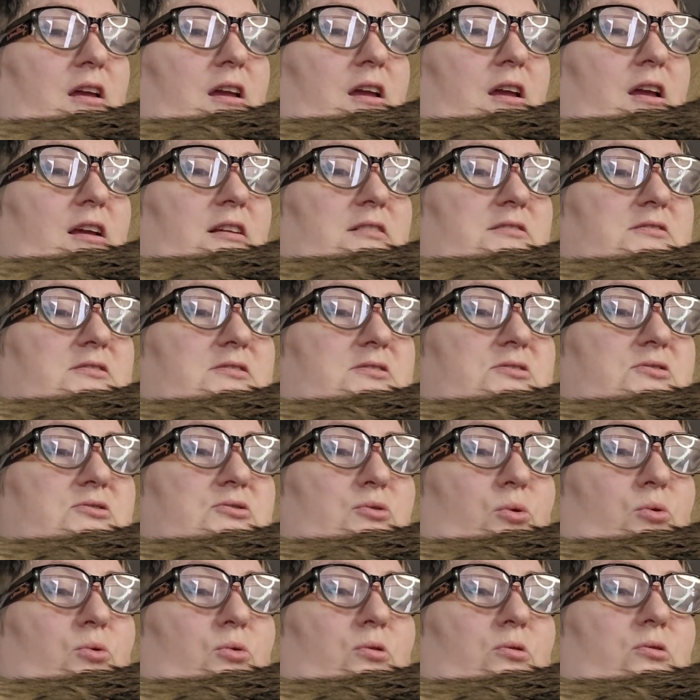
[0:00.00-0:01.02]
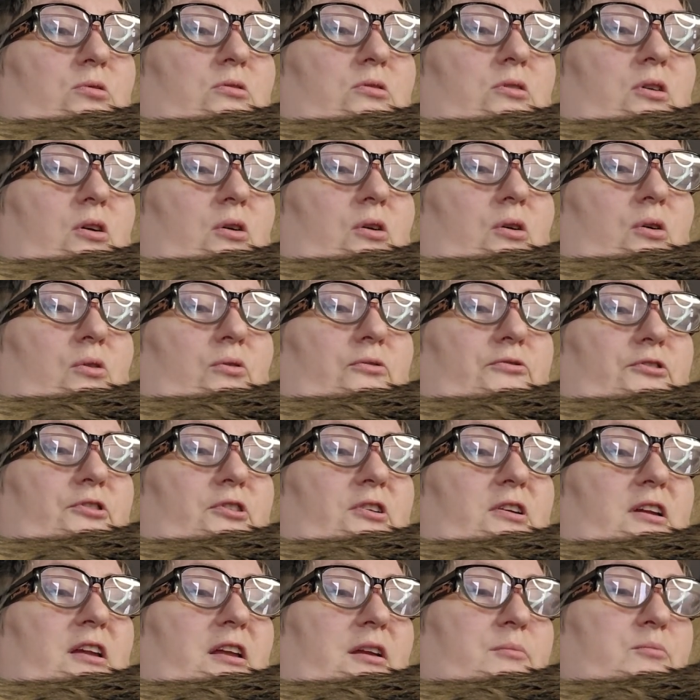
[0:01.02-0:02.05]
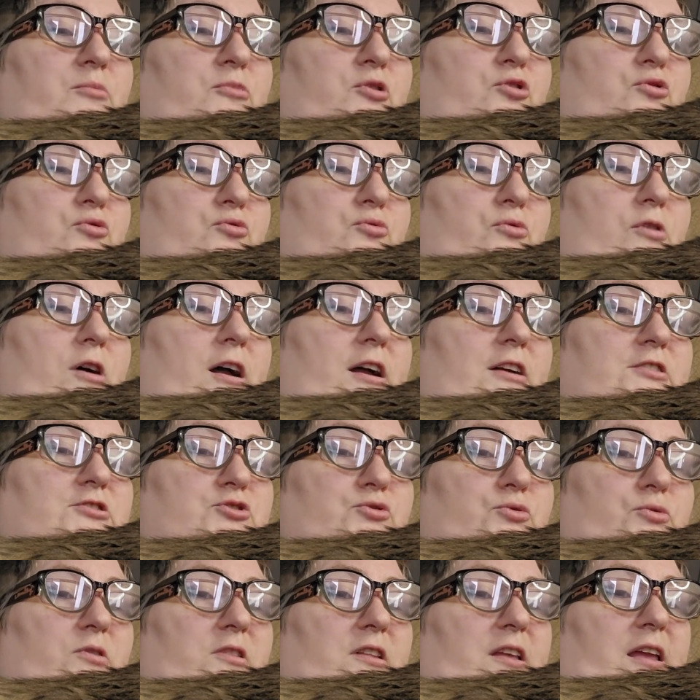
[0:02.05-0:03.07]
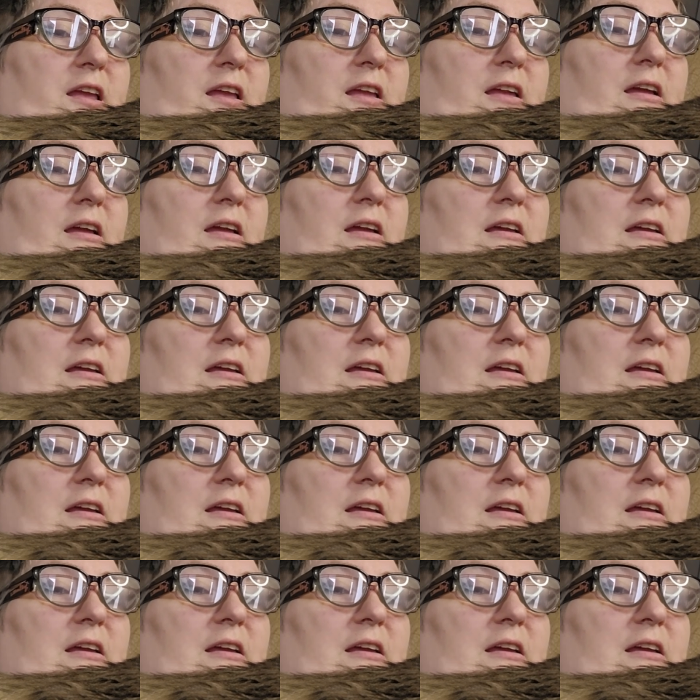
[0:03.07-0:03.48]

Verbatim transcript: It stole over him gradually